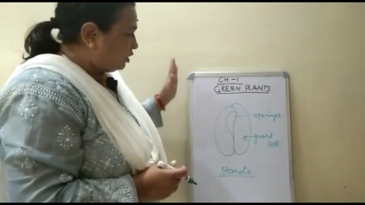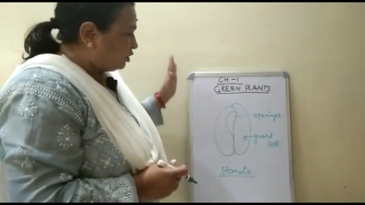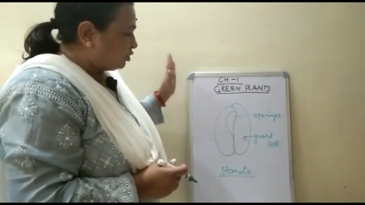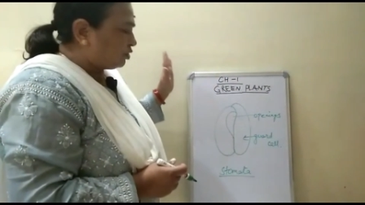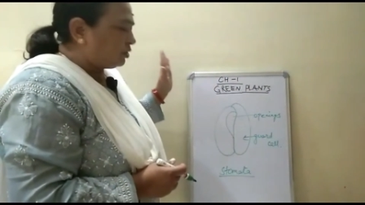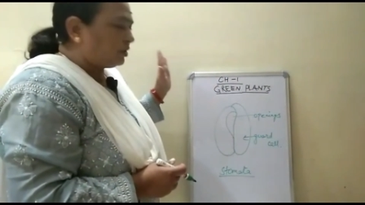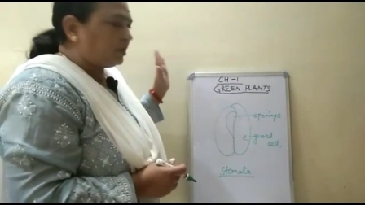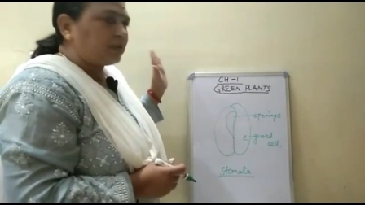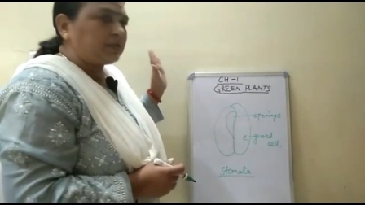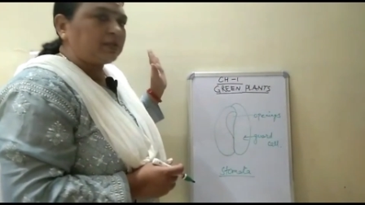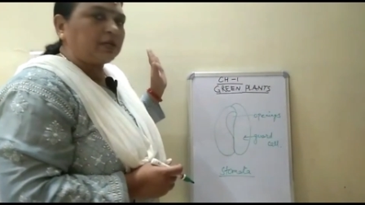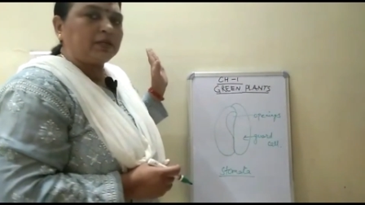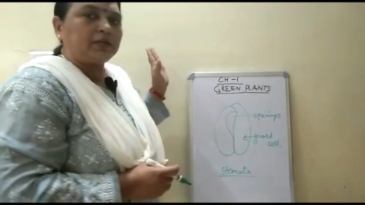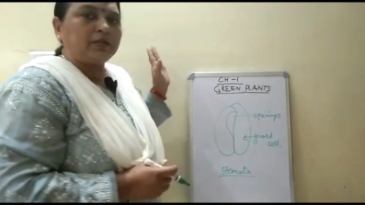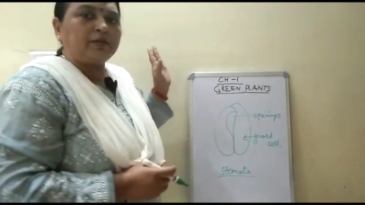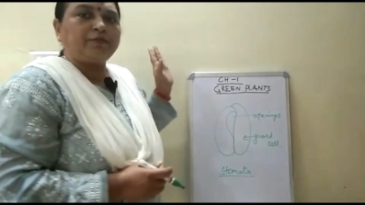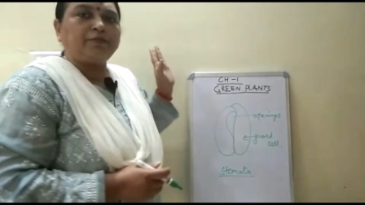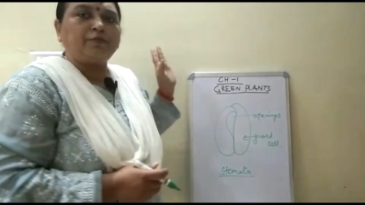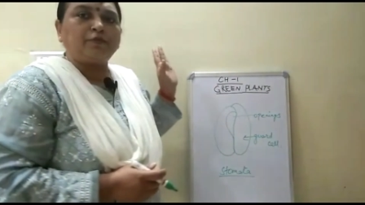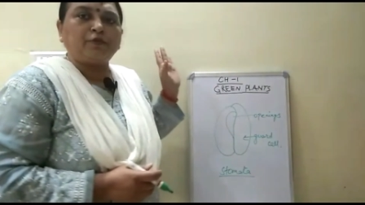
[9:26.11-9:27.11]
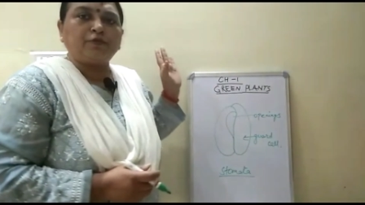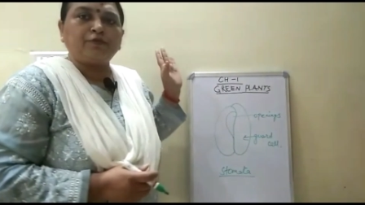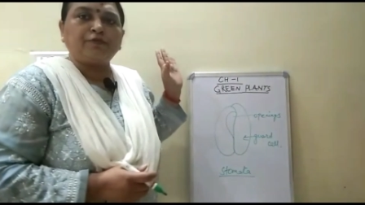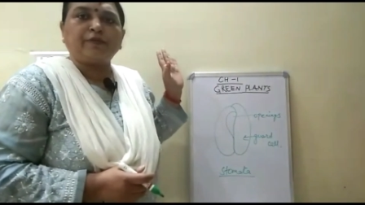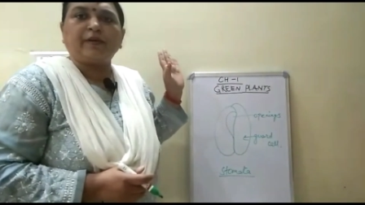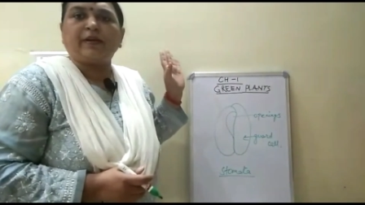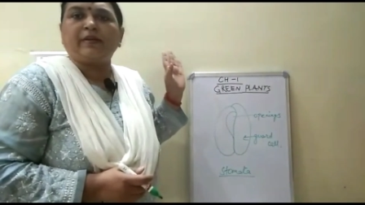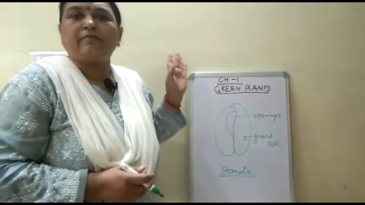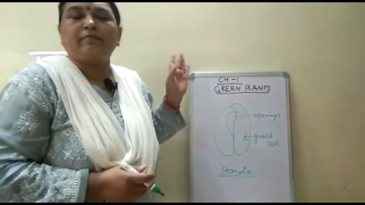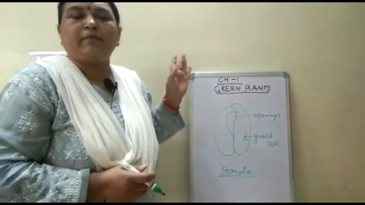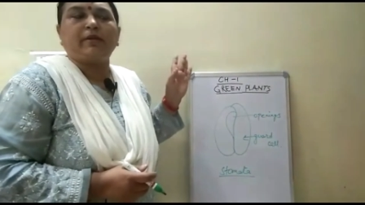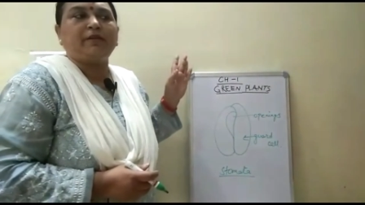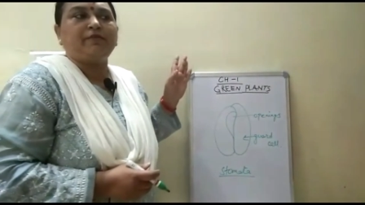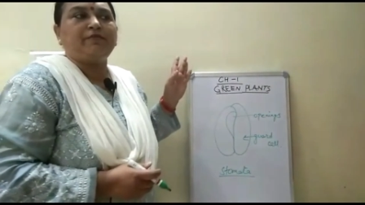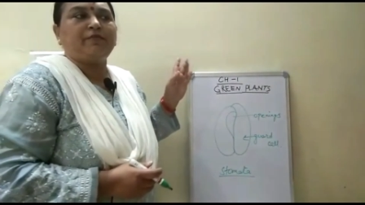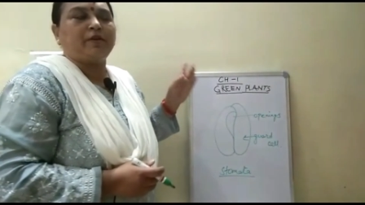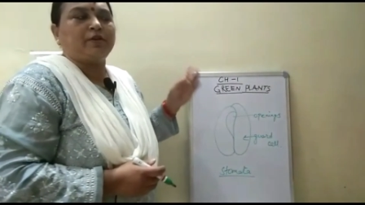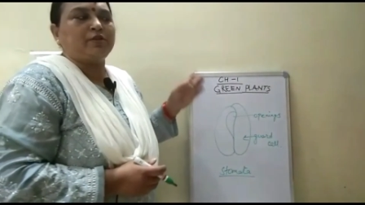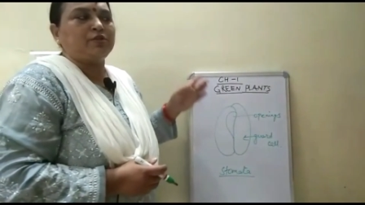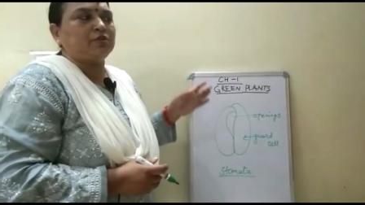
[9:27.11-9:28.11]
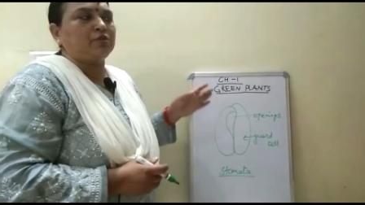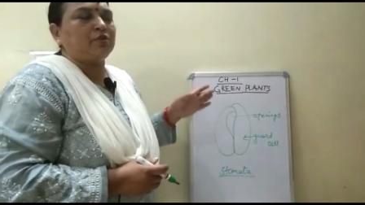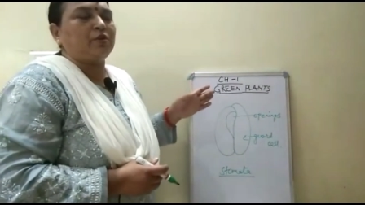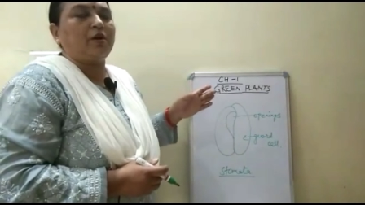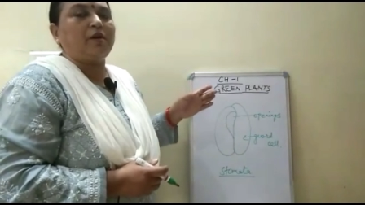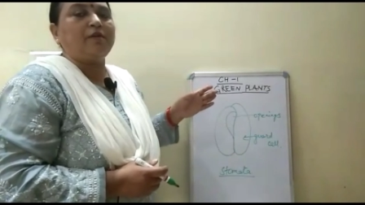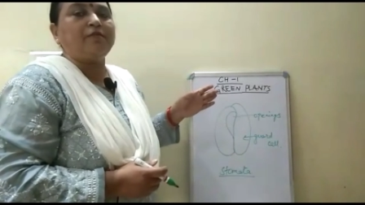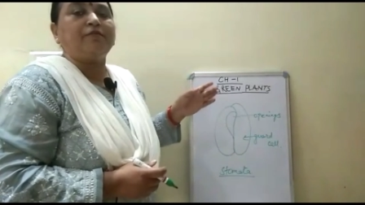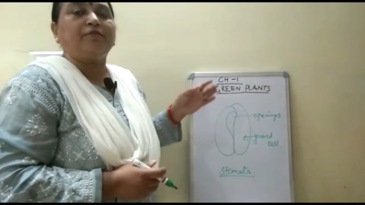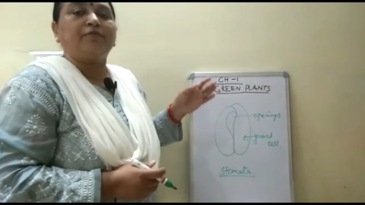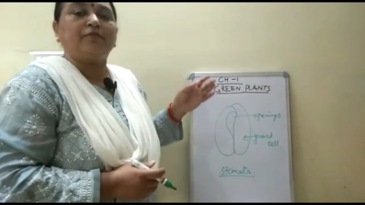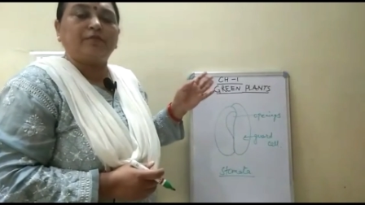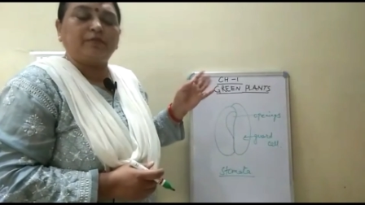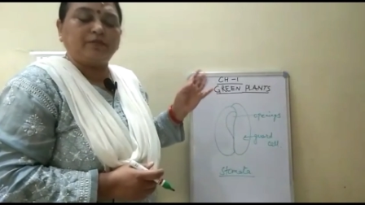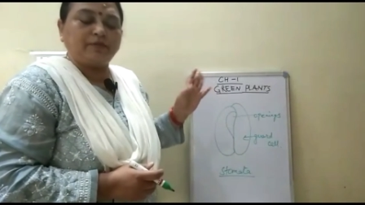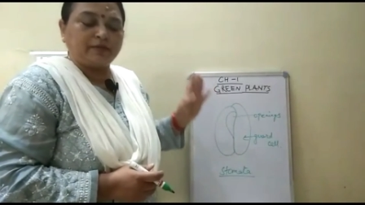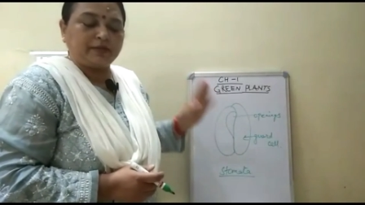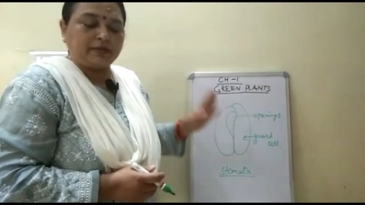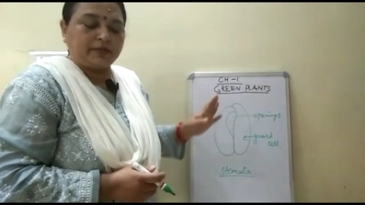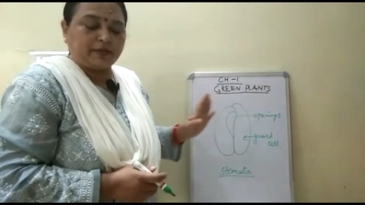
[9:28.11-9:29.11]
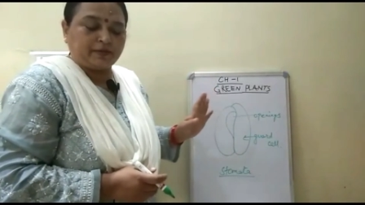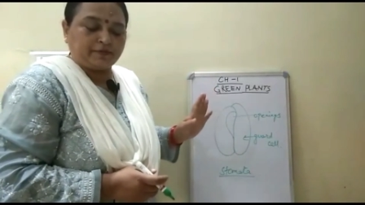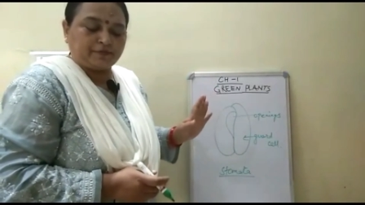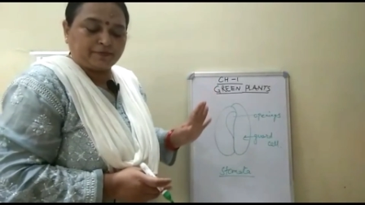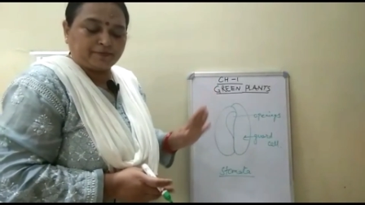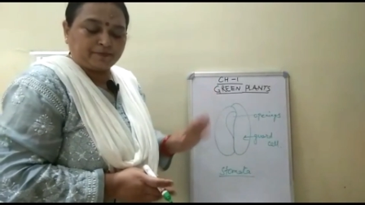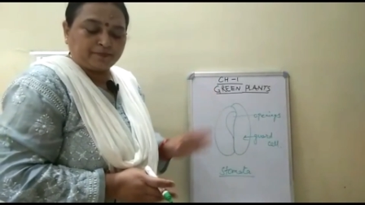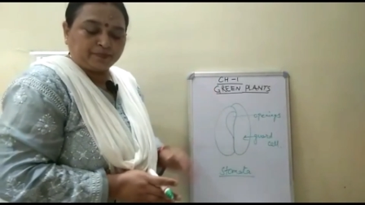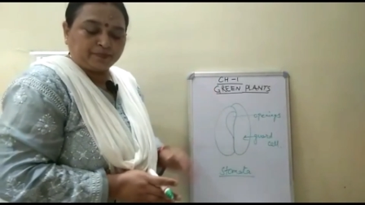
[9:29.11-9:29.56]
So these are the 4-5 main function of leaf.